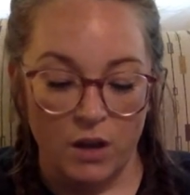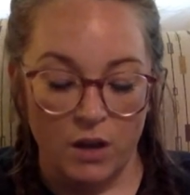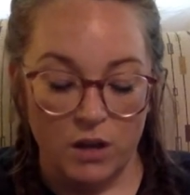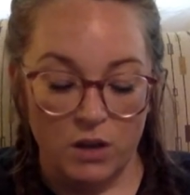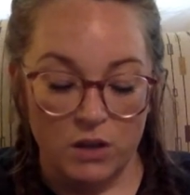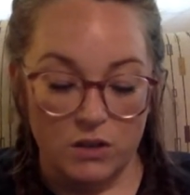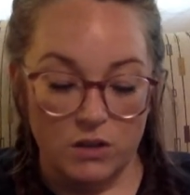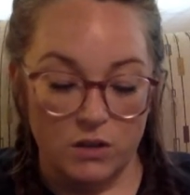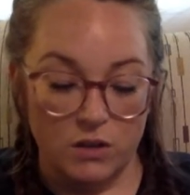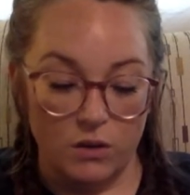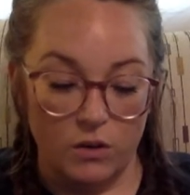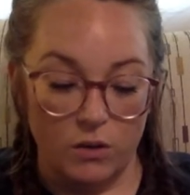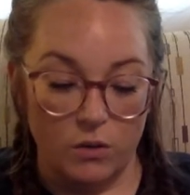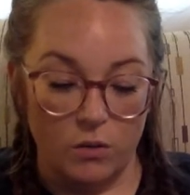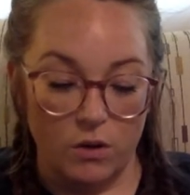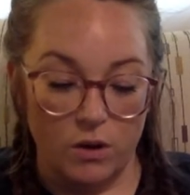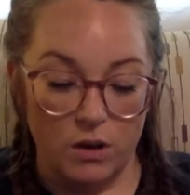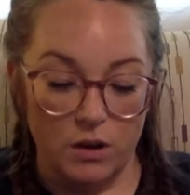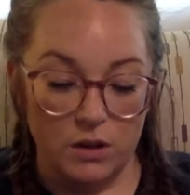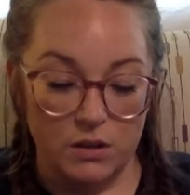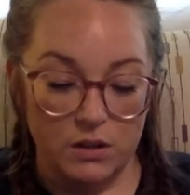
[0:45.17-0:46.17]
So
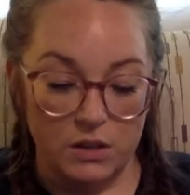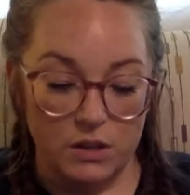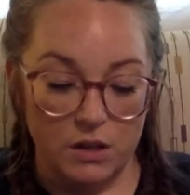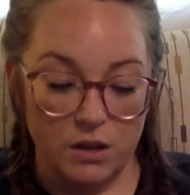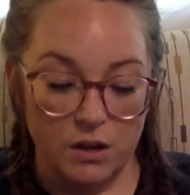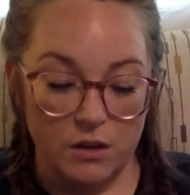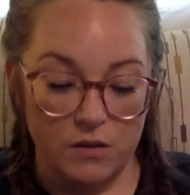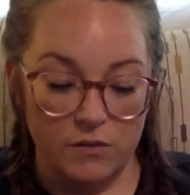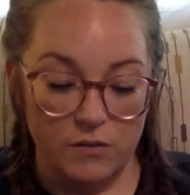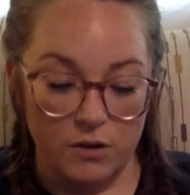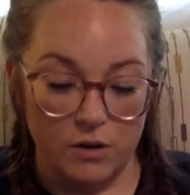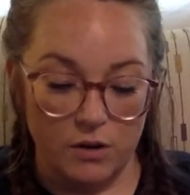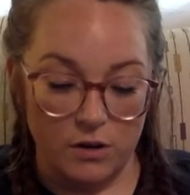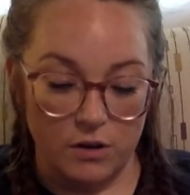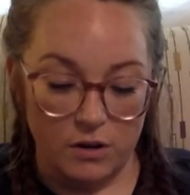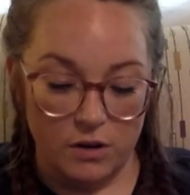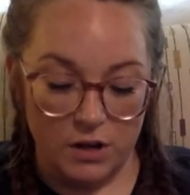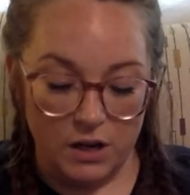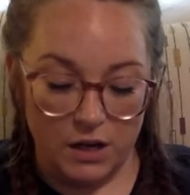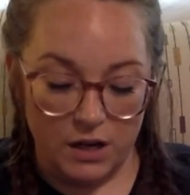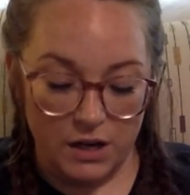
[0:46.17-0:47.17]
on the
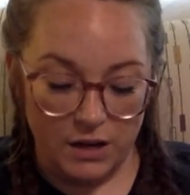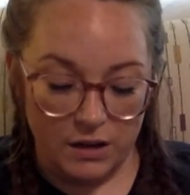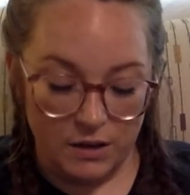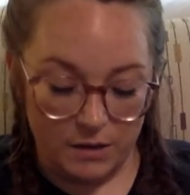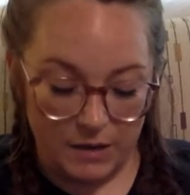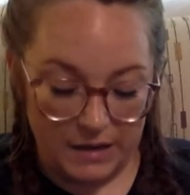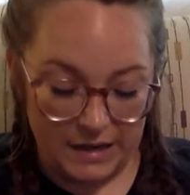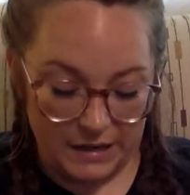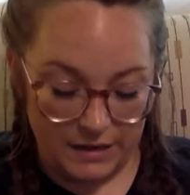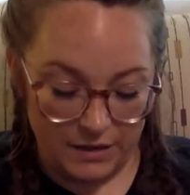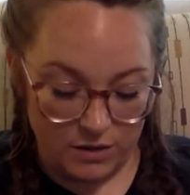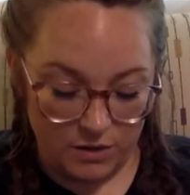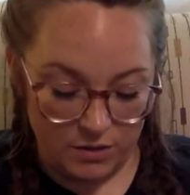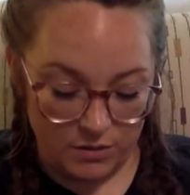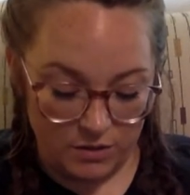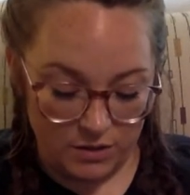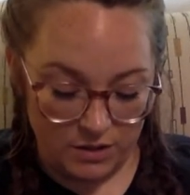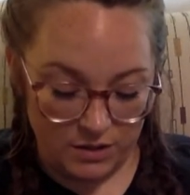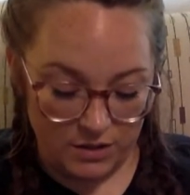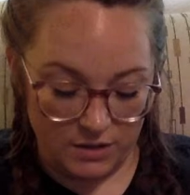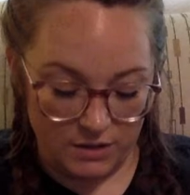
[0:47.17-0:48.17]
cover, I
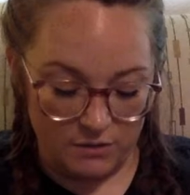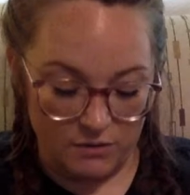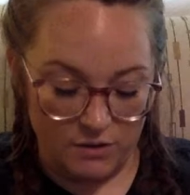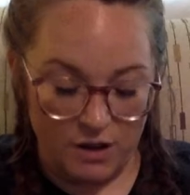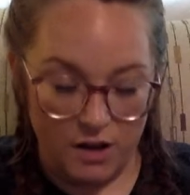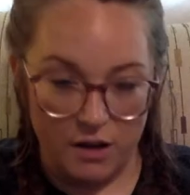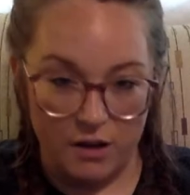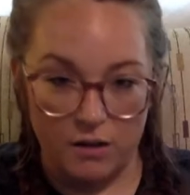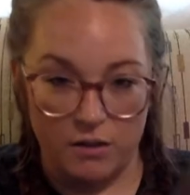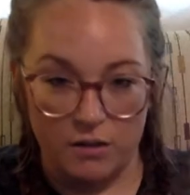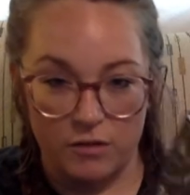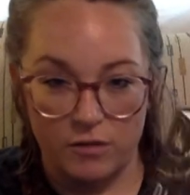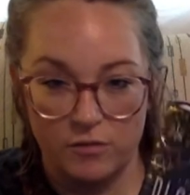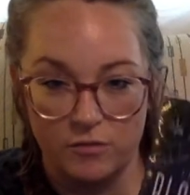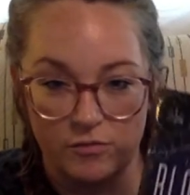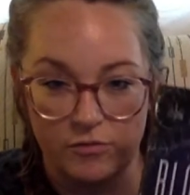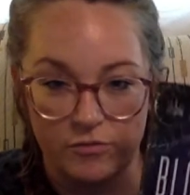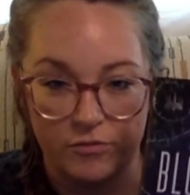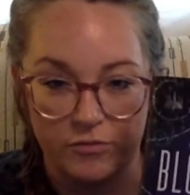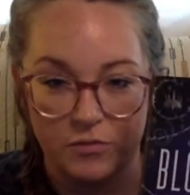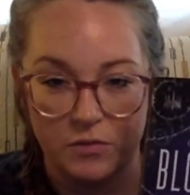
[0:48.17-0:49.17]
notice a lot
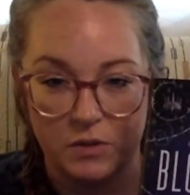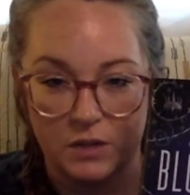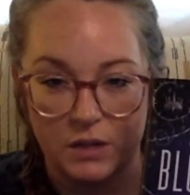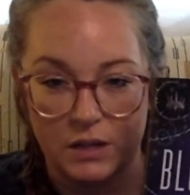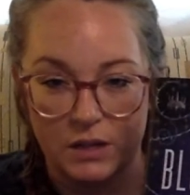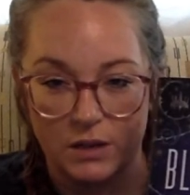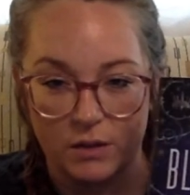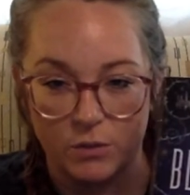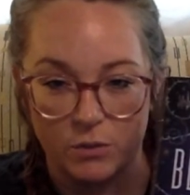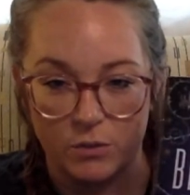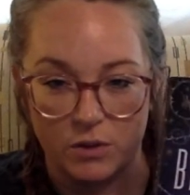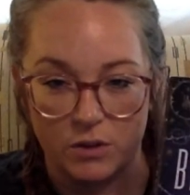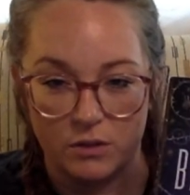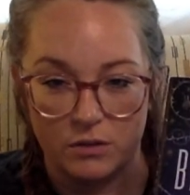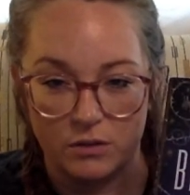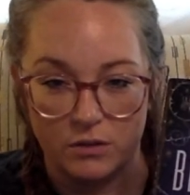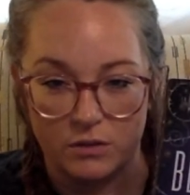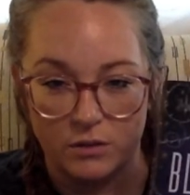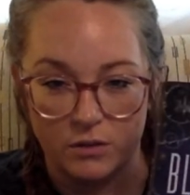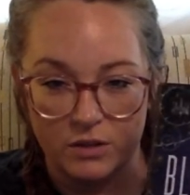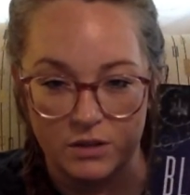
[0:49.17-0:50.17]
of what
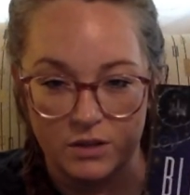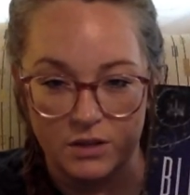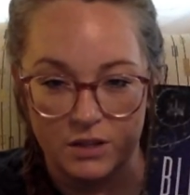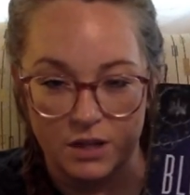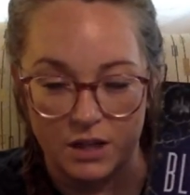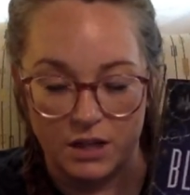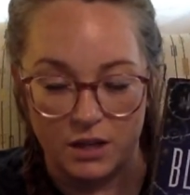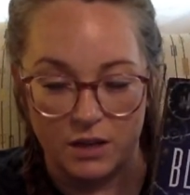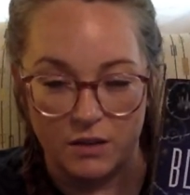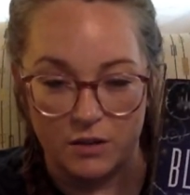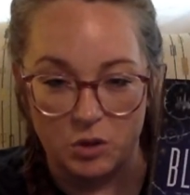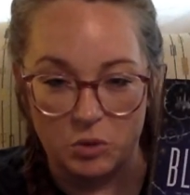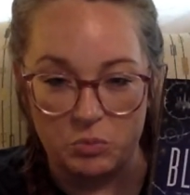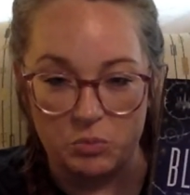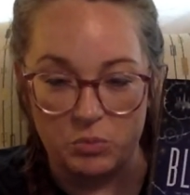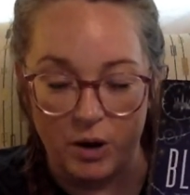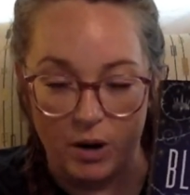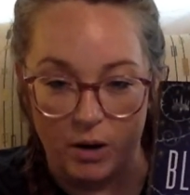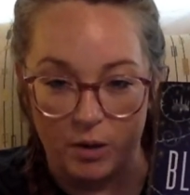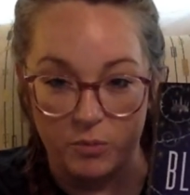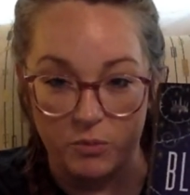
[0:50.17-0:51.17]
looks like either
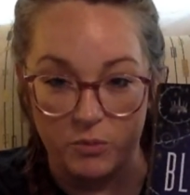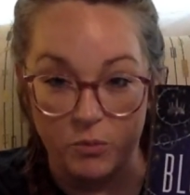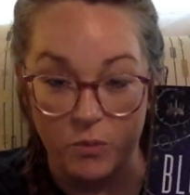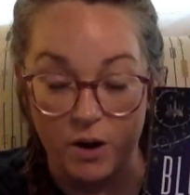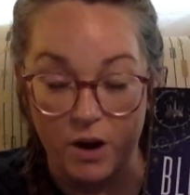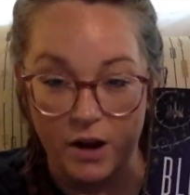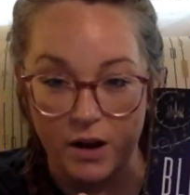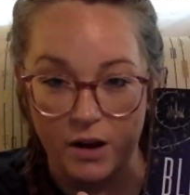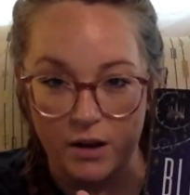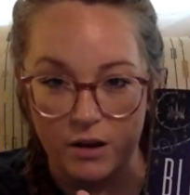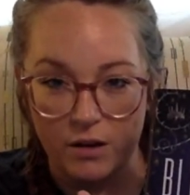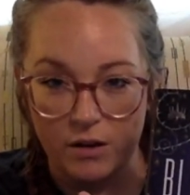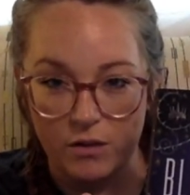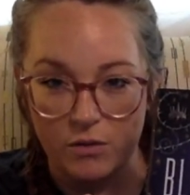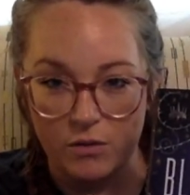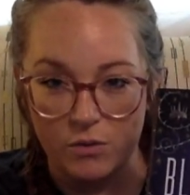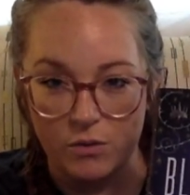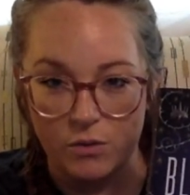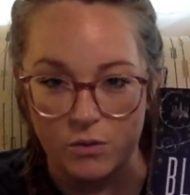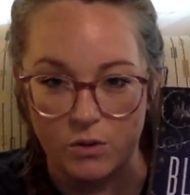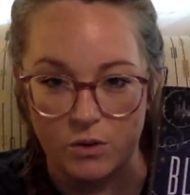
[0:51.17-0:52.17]
barbed wire
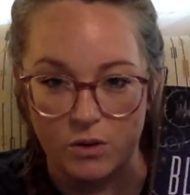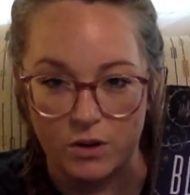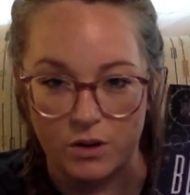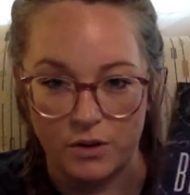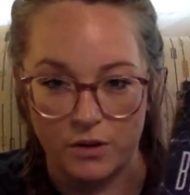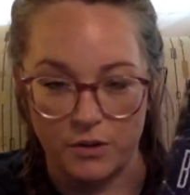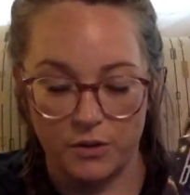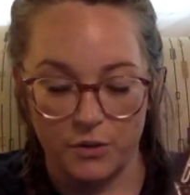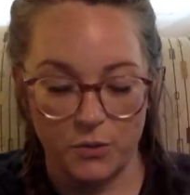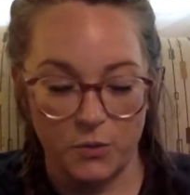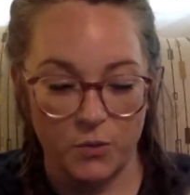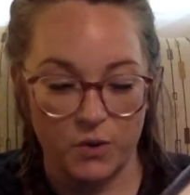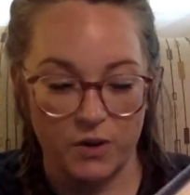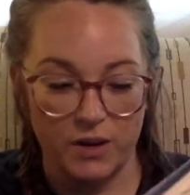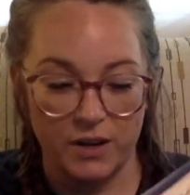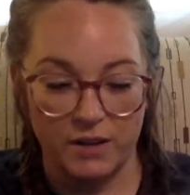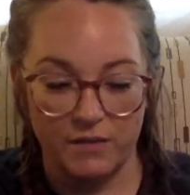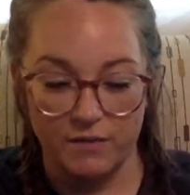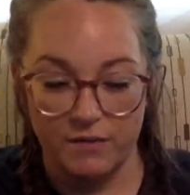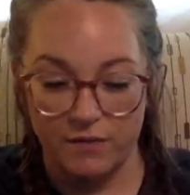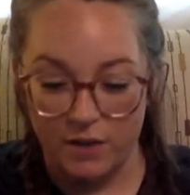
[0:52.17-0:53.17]
or a
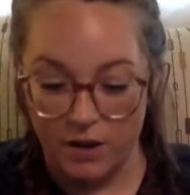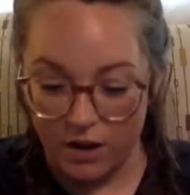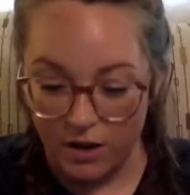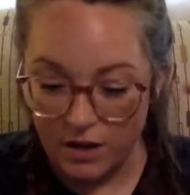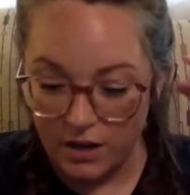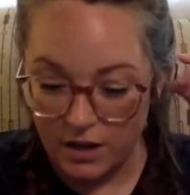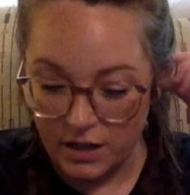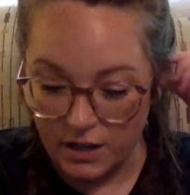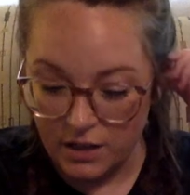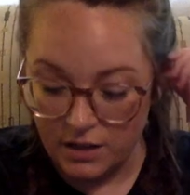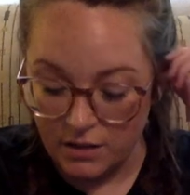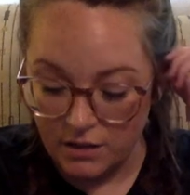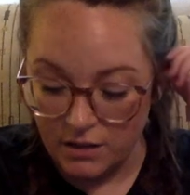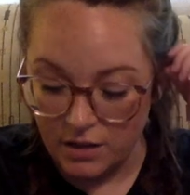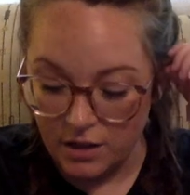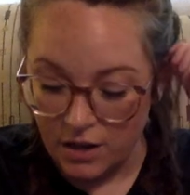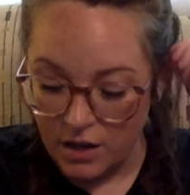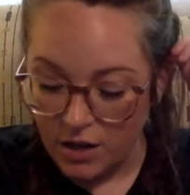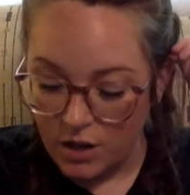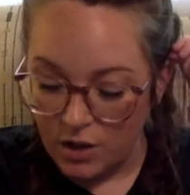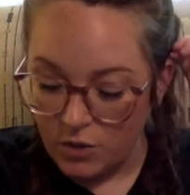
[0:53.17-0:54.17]
thorny vine,
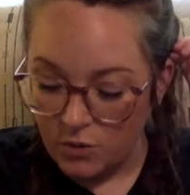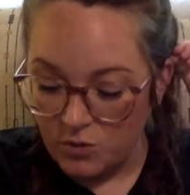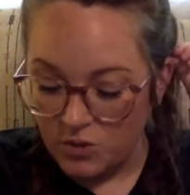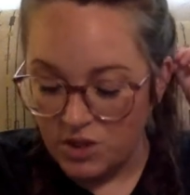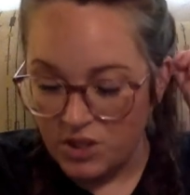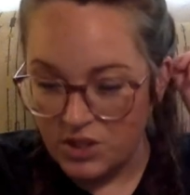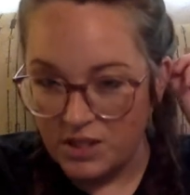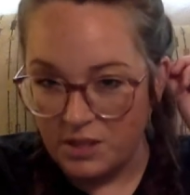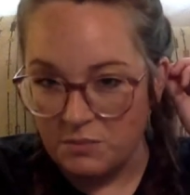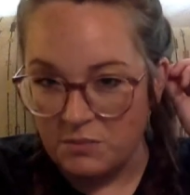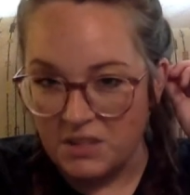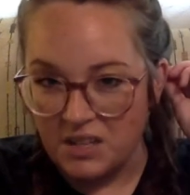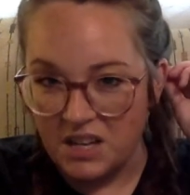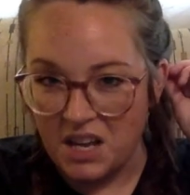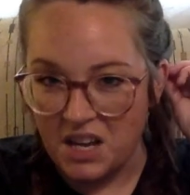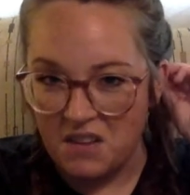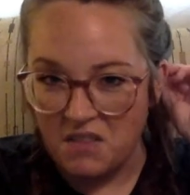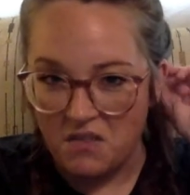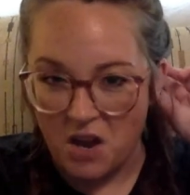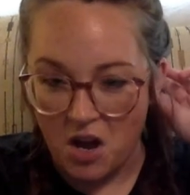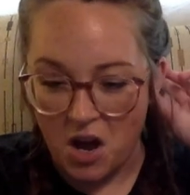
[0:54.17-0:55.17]
which seems
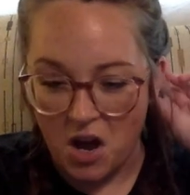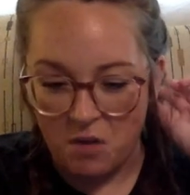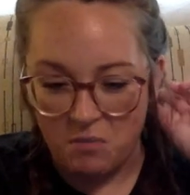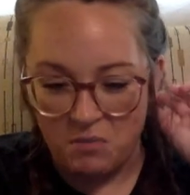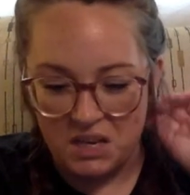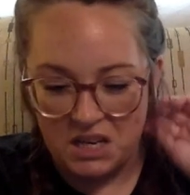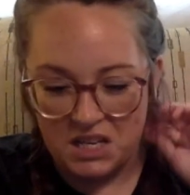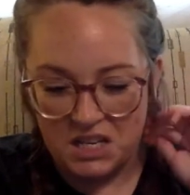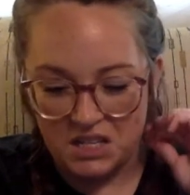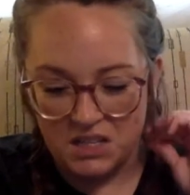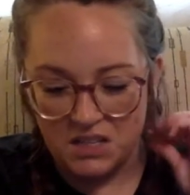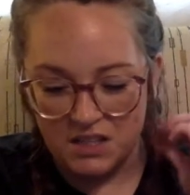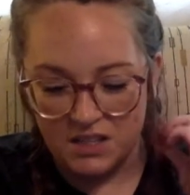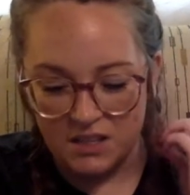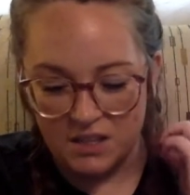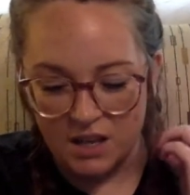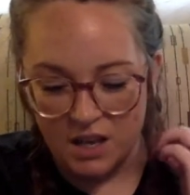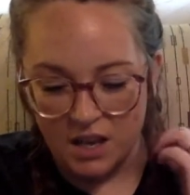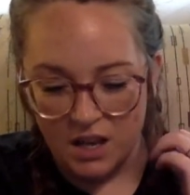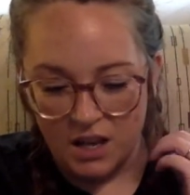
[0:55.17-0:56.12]
kind of ominous.